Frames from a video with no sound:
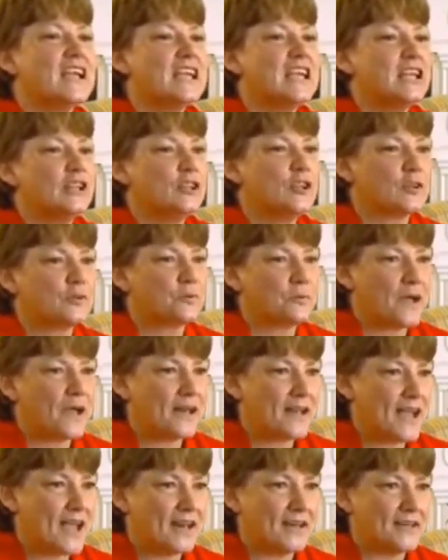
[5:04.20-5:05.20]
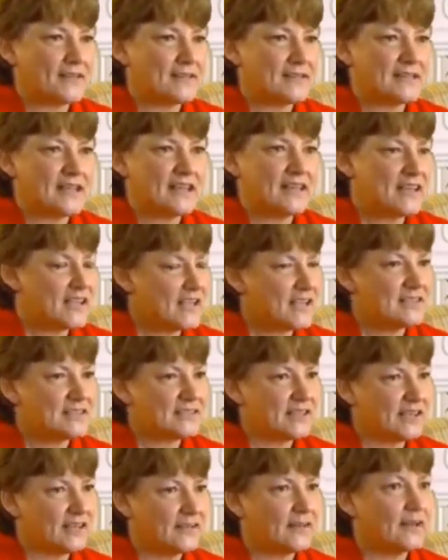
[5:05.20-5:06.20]
He looked right at us and he
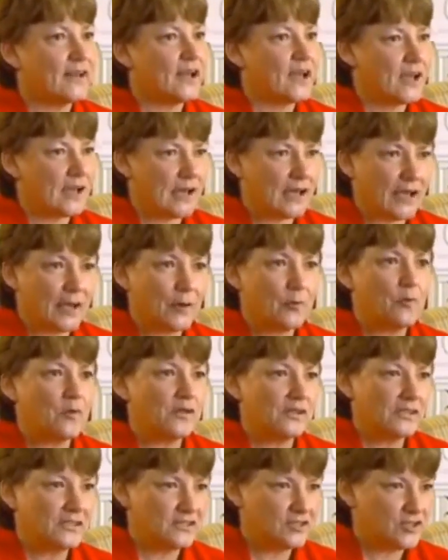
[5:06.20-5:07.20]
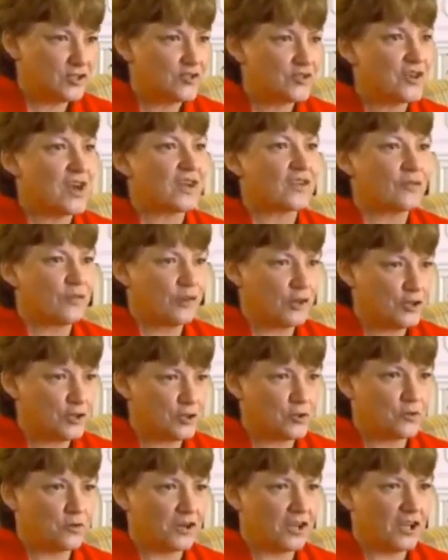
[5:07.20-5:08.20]
said, I will instruct the
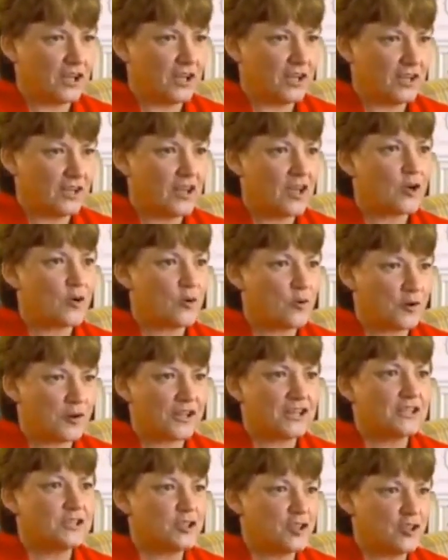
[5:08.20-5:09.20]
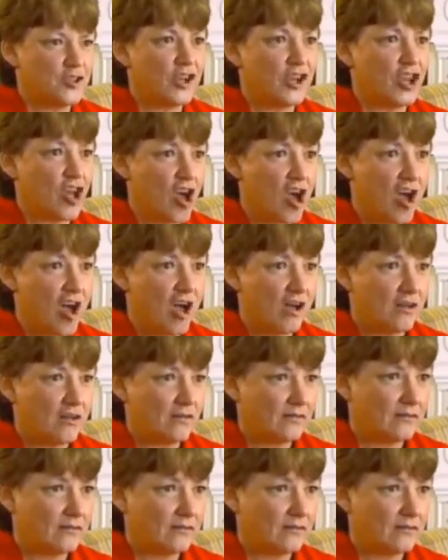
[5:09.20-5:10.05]
jury according to the law.